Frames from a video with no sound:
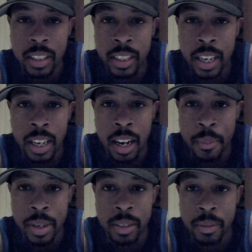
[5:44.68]
again,
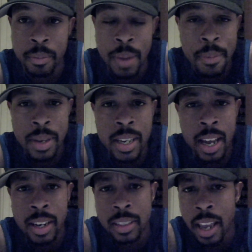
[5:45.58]
I mean, maybe he
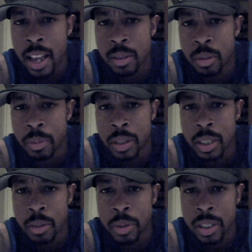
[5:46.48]
got his ass whooped
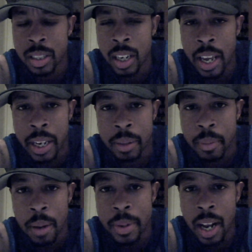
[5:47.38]
because he was just lame.
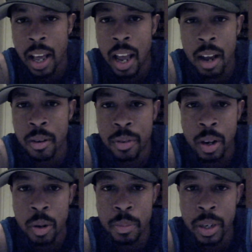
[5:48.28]
I mean, I don't
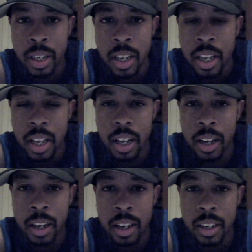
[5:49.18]
know, but
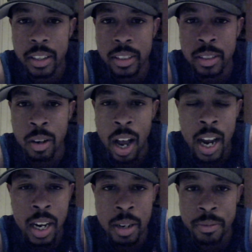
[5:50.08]
you know,
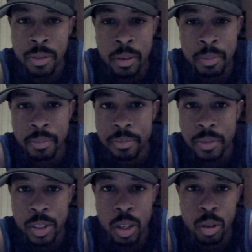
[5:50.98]
I come from,
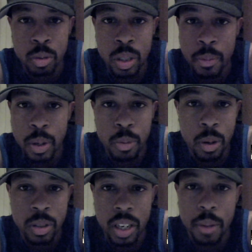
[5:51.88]
you know, some of the
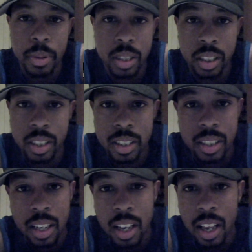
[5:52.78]
worst
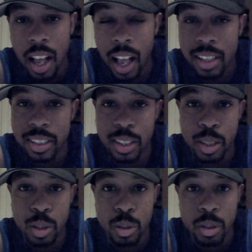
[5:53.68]
neighborhoods. I
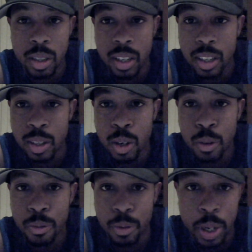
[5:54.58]
still, you
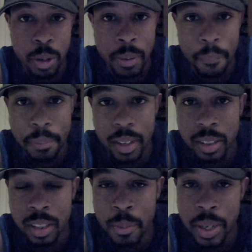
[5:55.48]
know, frequent
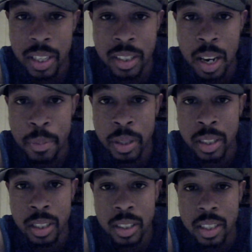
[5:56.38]
some of these
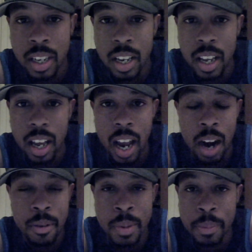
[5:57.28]
neighborhoods.
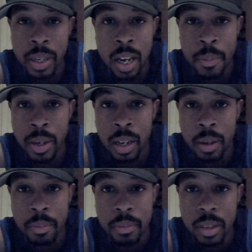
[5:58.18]
I remember coming
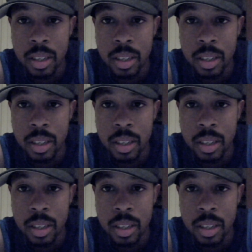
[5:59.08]
up